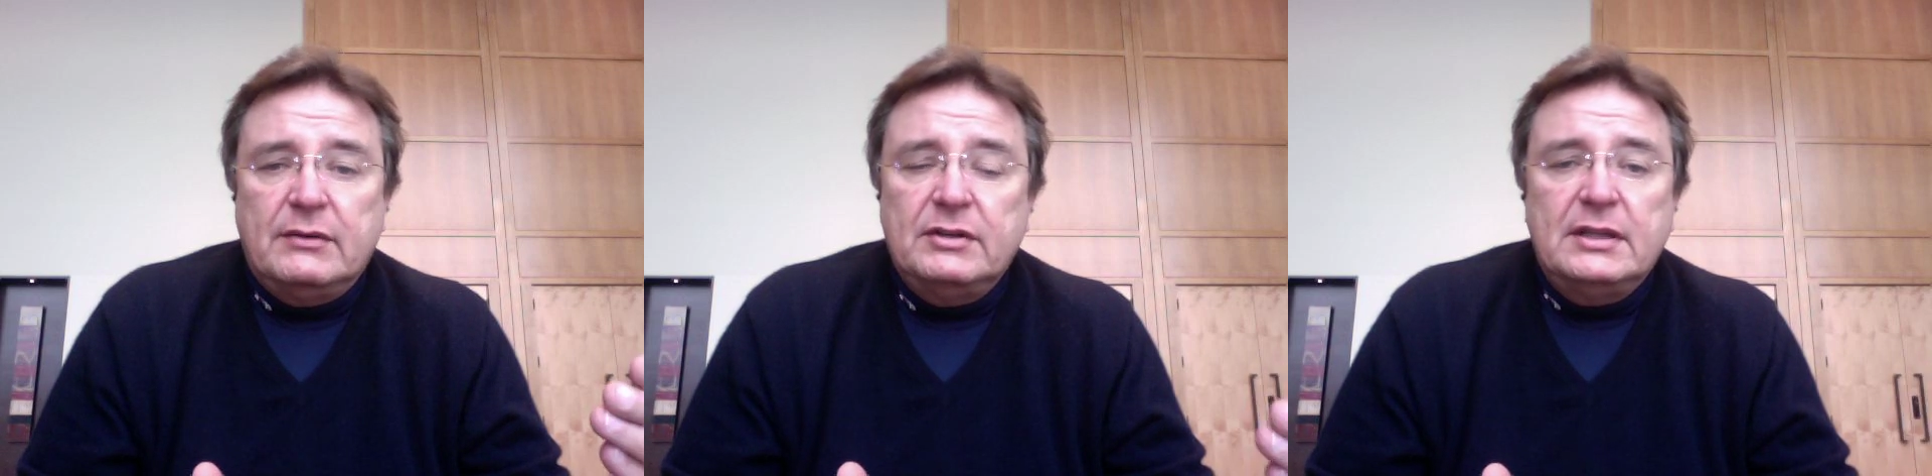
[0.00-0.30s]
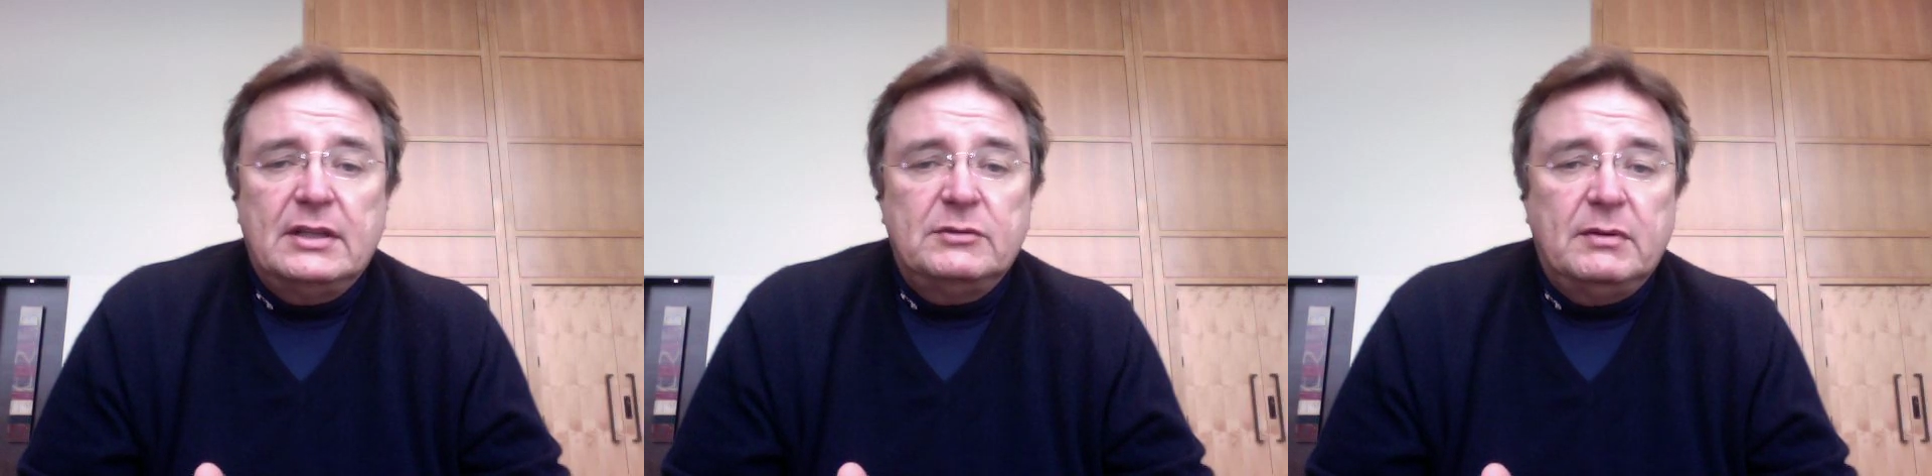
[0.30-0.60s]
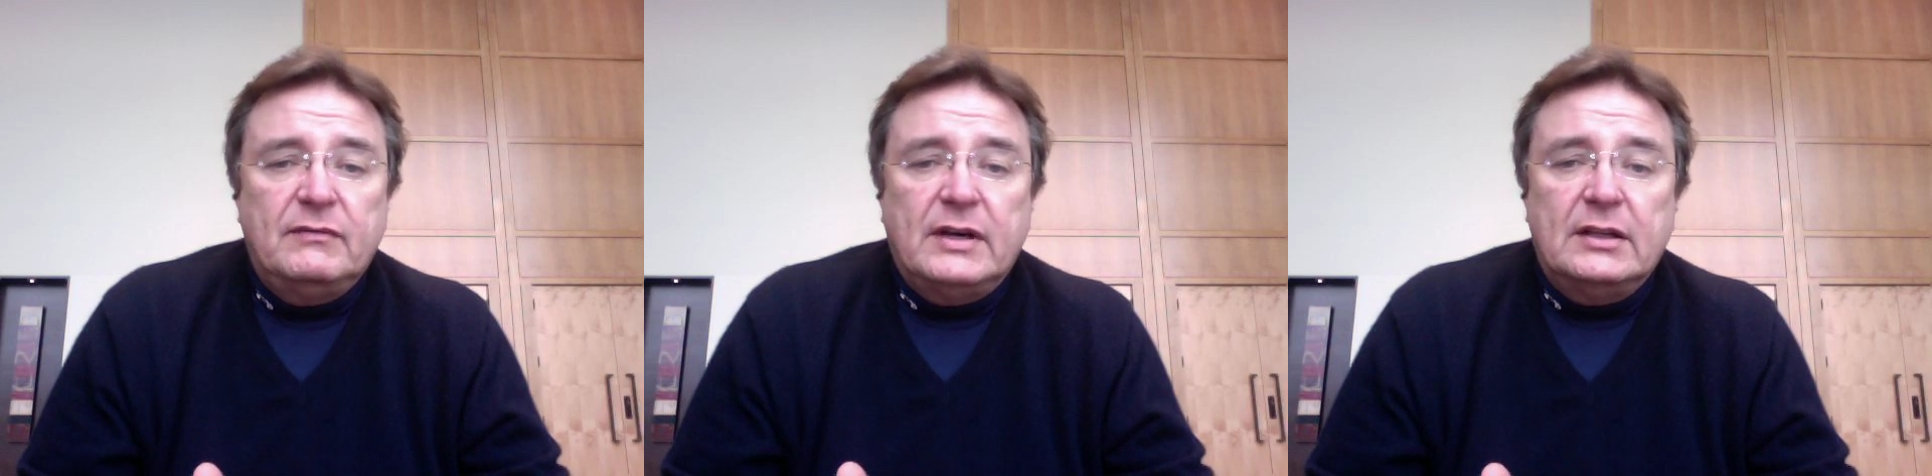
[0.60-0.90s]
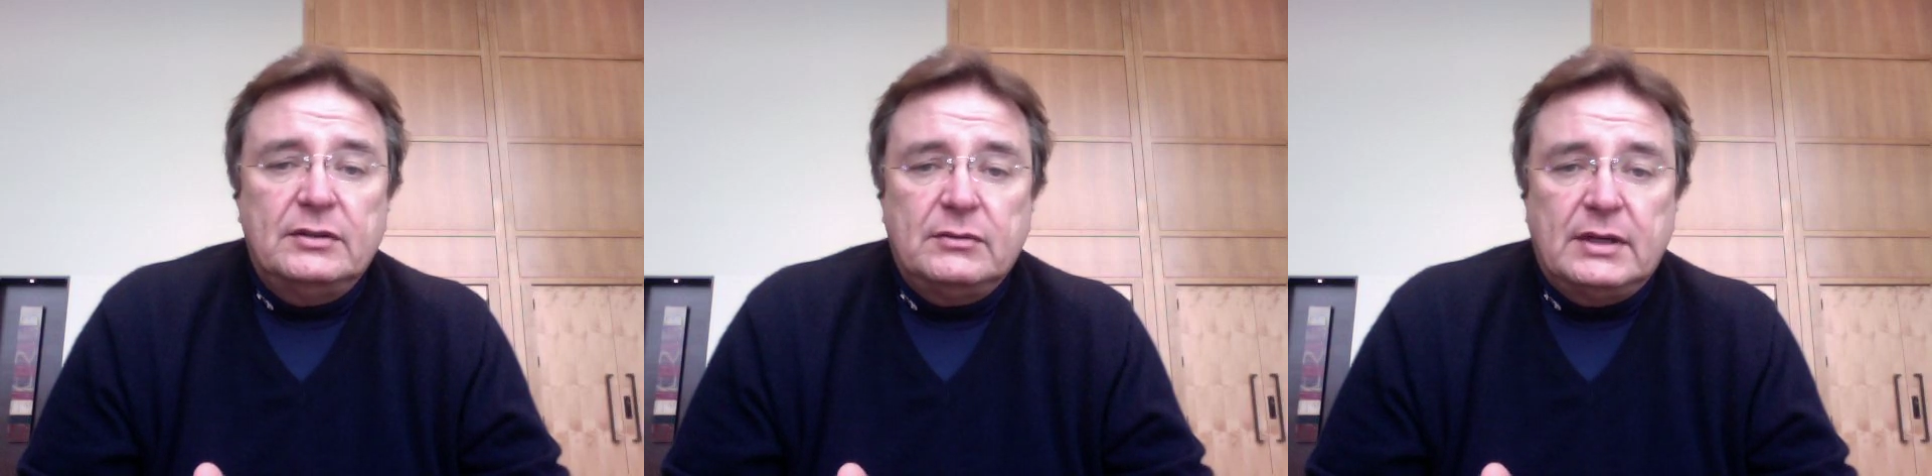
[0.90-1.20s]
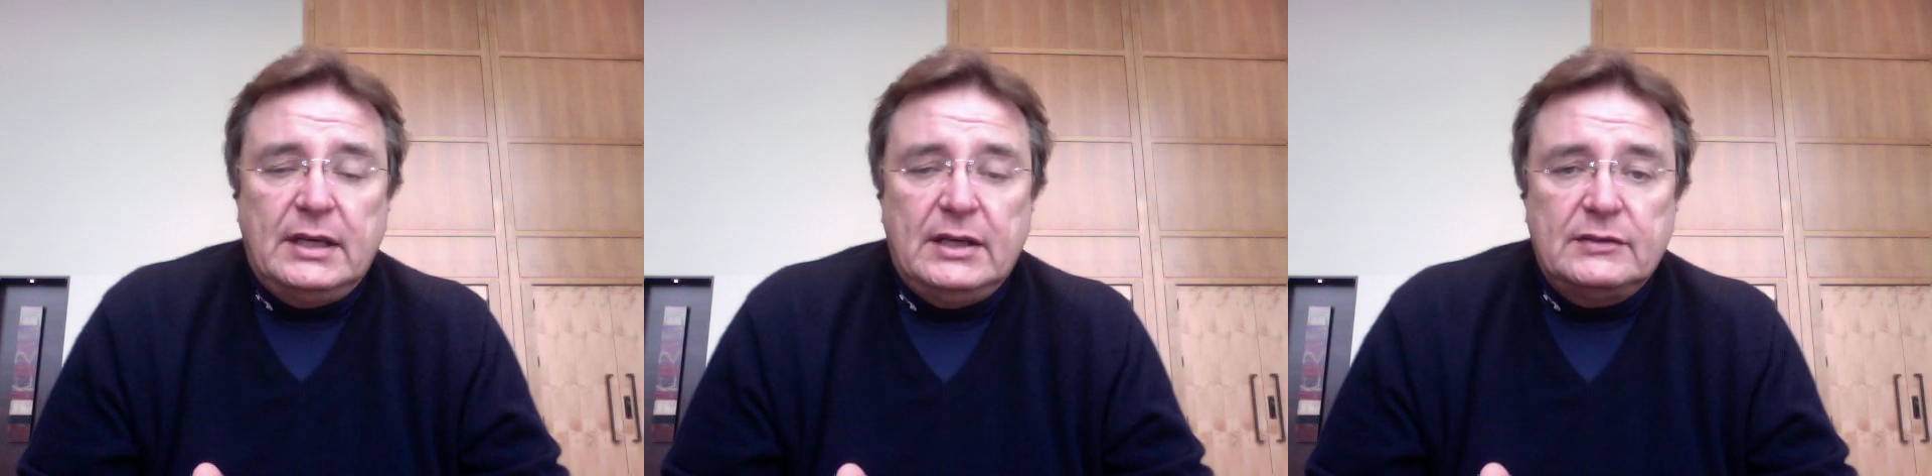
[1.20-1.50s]
everything that's been filed in your
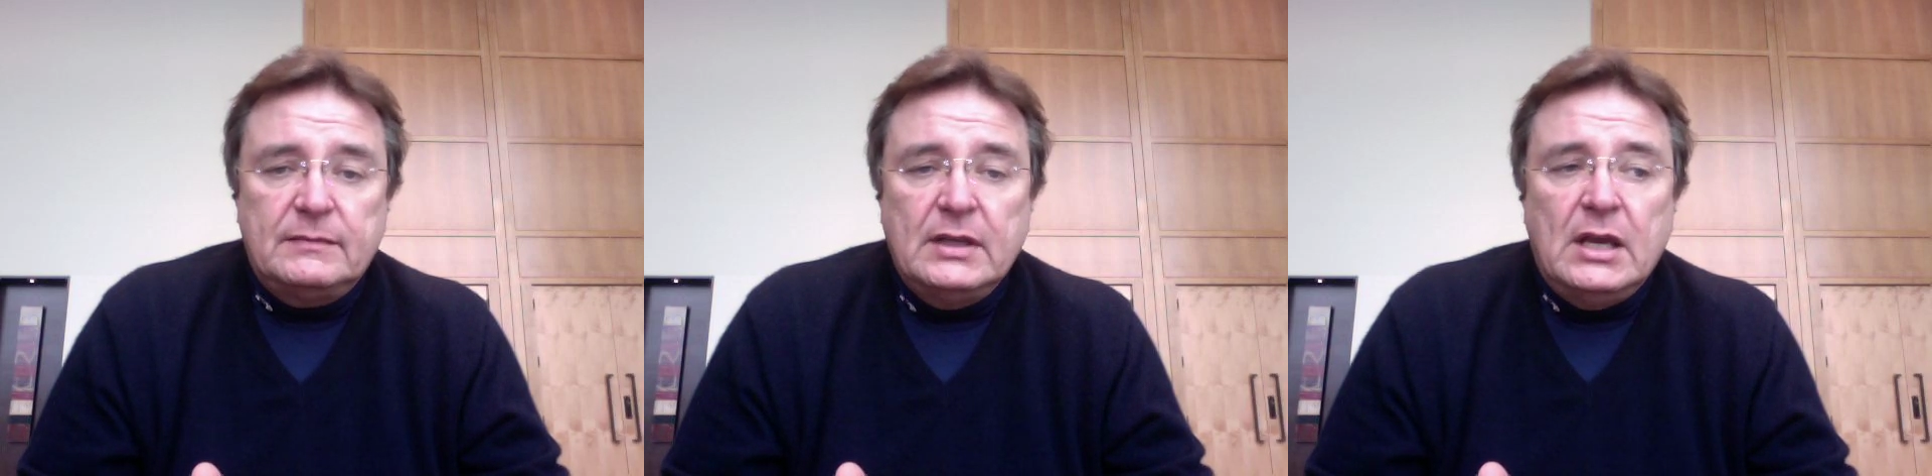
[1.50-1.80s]
case.